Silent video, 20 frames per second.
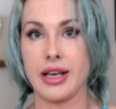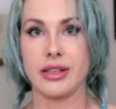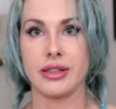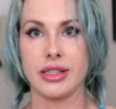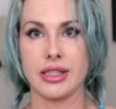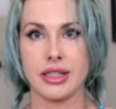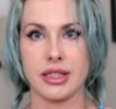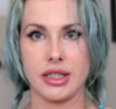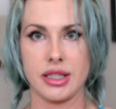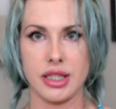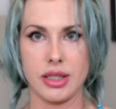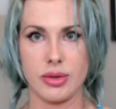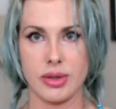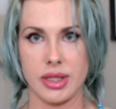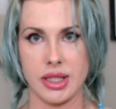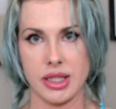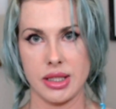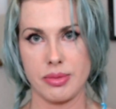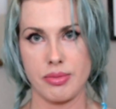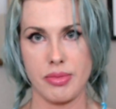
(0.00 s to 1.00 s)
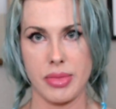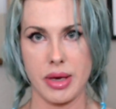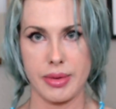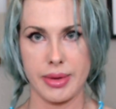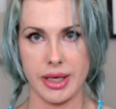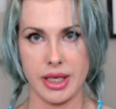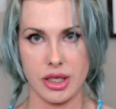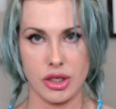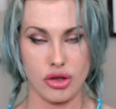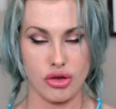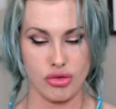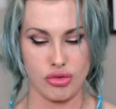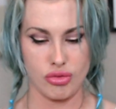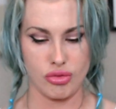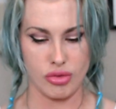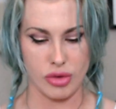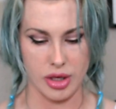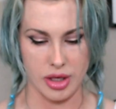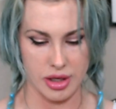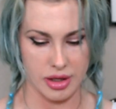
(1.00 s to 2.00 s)
let's see what this baby can do.
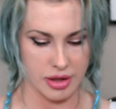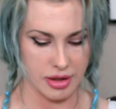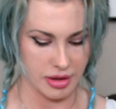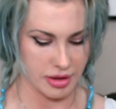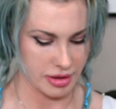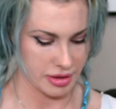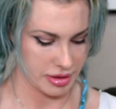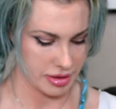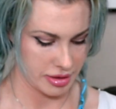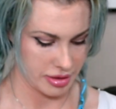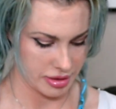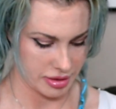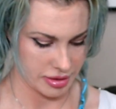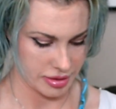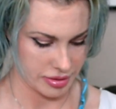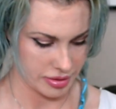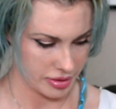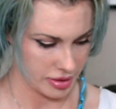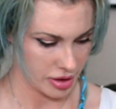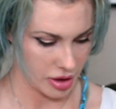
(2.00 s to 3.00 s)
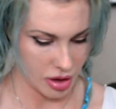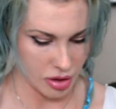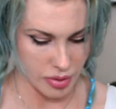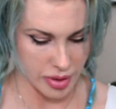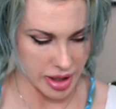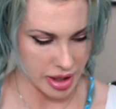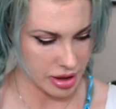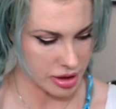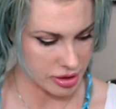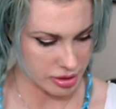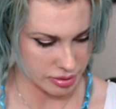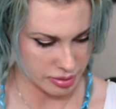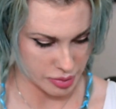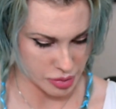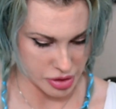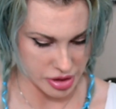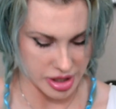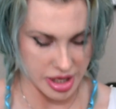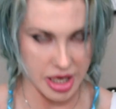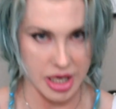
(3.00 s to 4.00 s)
Oh wait, there's one
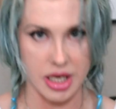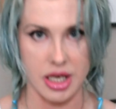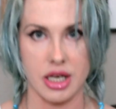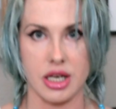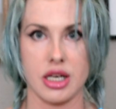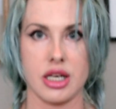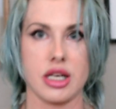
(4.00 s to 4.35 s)
more thing in here.